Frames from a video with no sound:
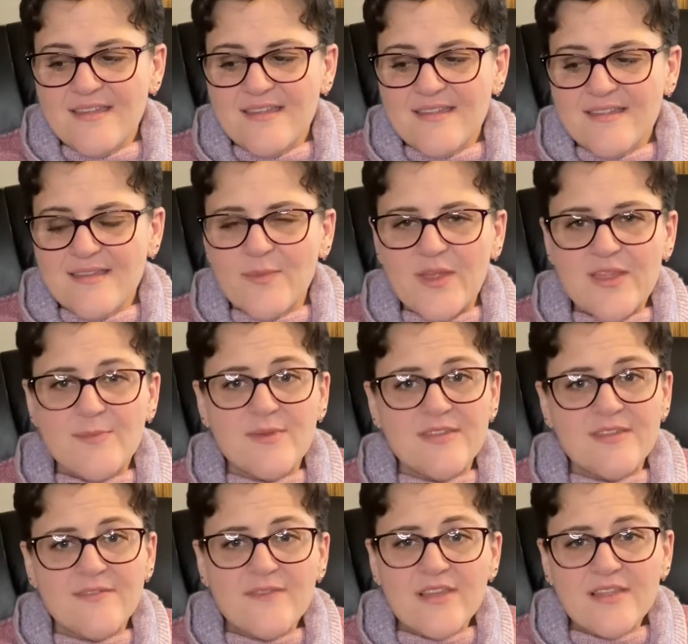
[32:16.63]
something
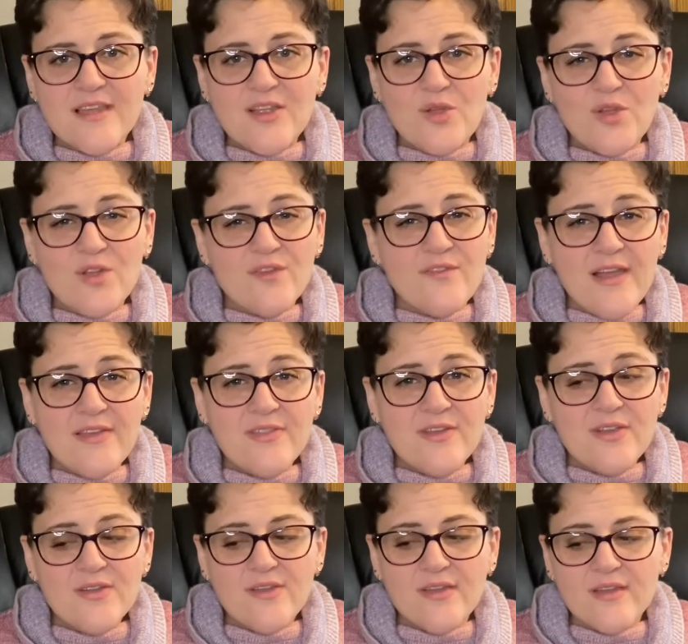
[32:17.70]
specific that I can only find
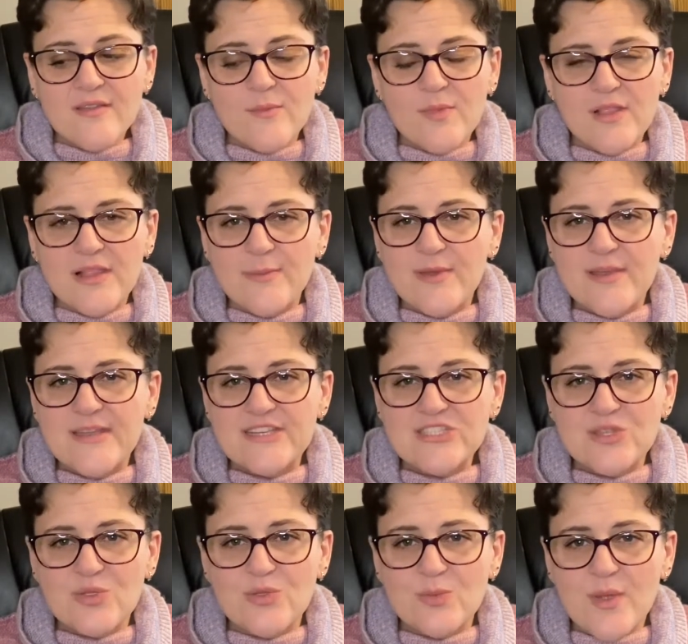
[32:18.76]
there, like some of the limited
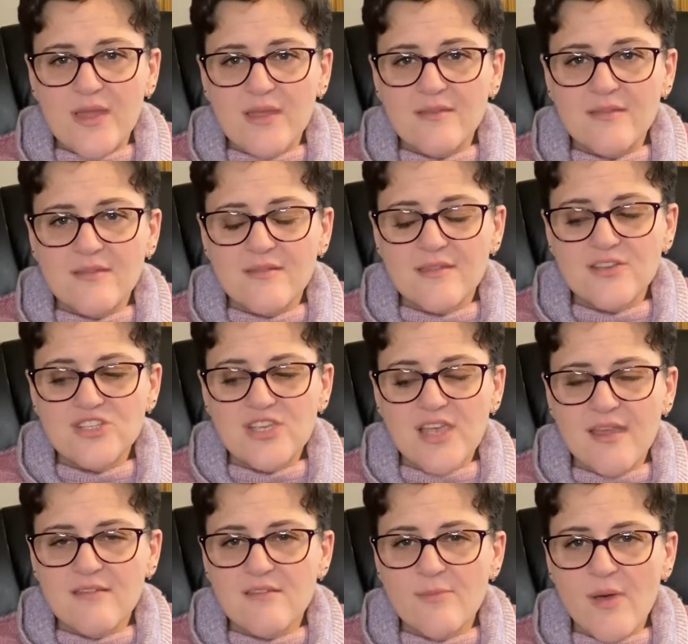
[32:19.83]
edition threads that she
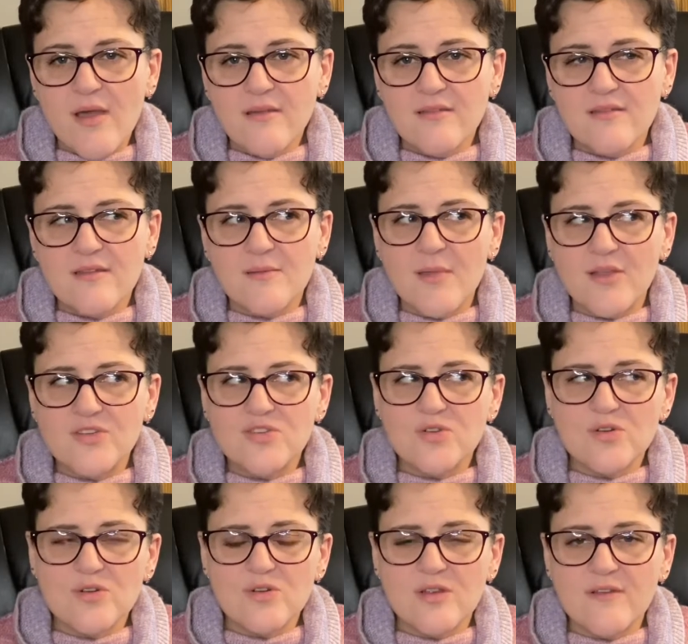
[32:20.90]
has in the boxes. I'm not
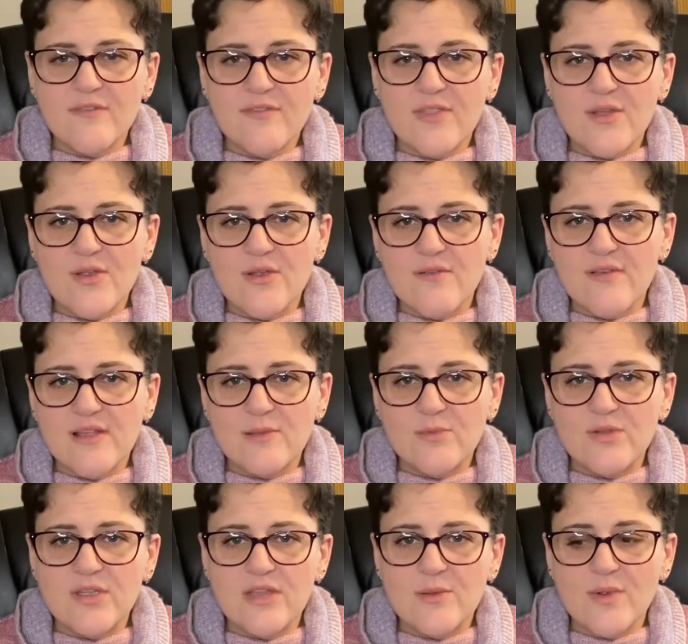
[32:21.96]
sure if they're available
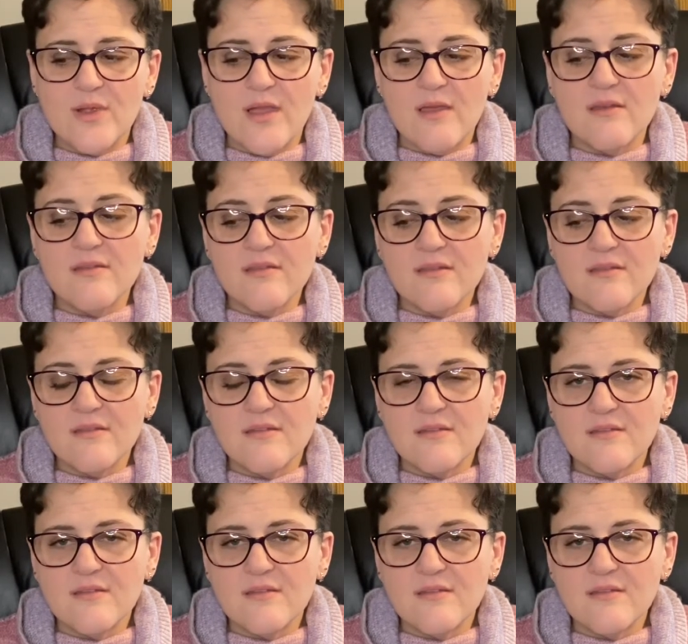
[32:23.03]
anywhere else.